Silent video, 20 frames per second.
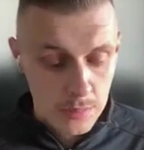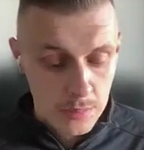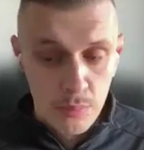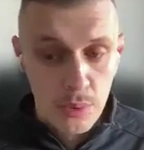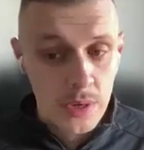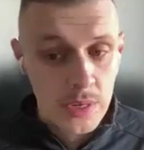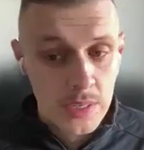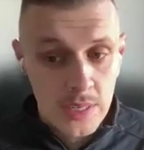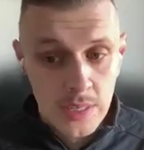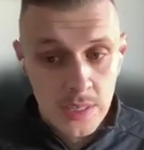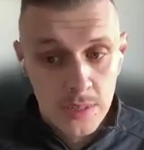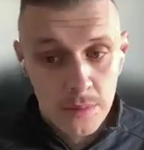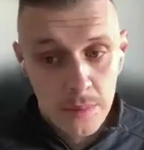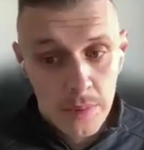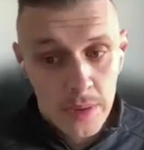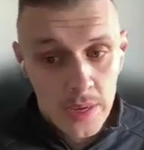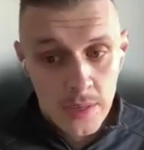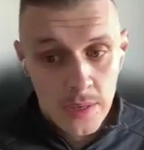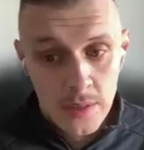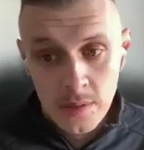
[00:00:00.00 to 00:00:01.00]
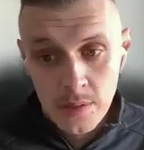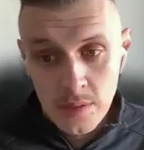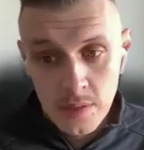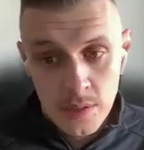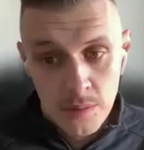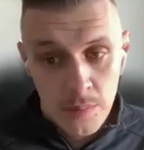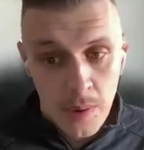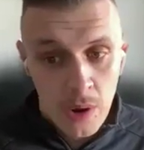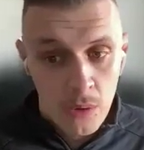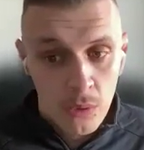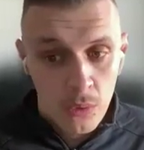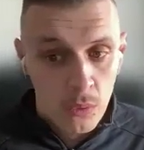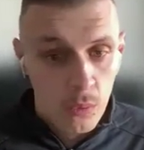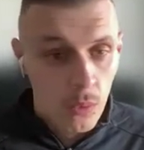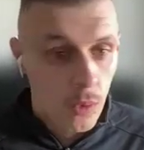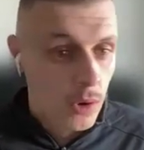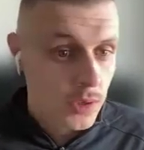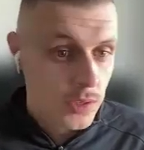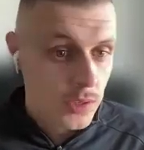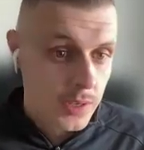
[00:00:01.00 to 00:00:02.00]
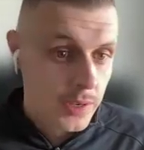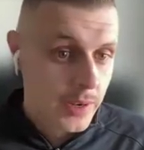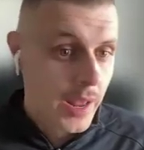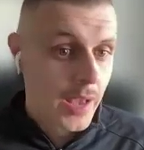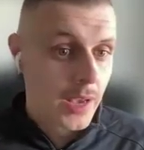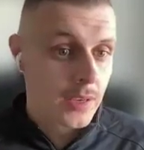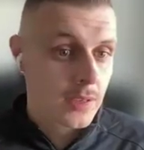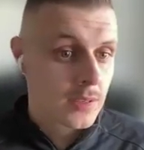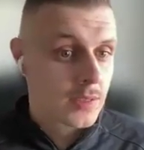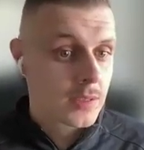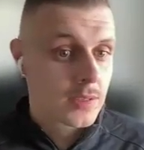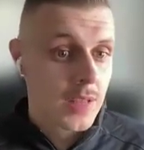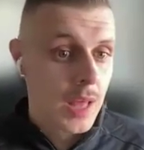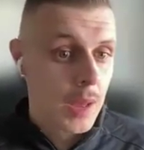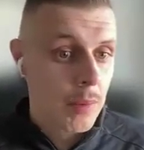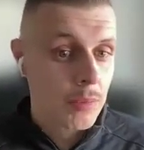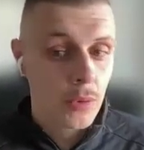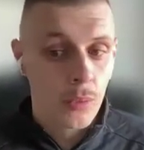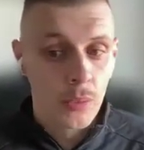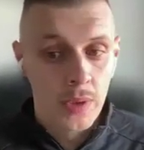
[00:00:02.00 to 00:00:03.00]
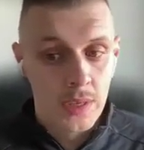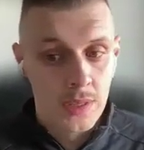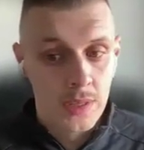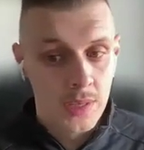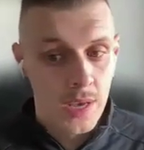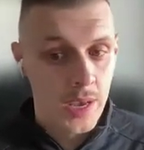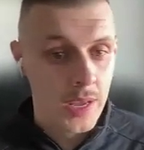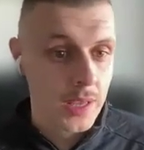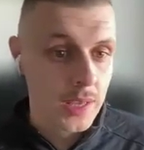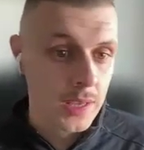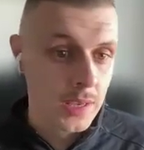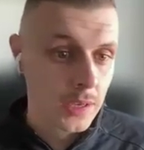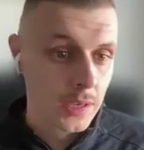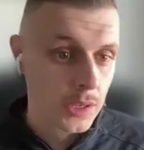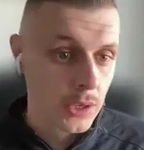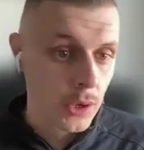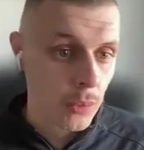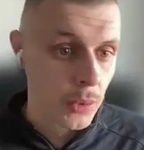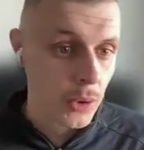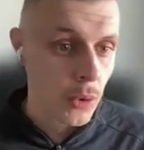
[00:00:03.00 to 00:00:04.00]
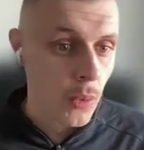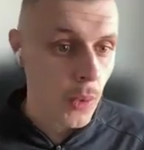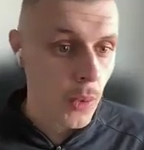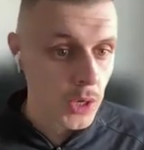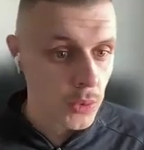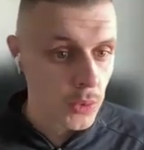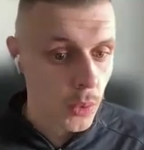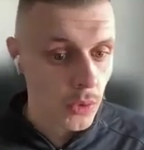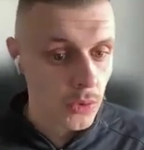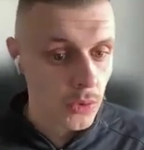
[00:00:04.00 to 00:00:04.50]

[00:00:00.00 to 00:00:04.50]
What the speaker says: pre-season meetings is about what's the next step that we can take. We always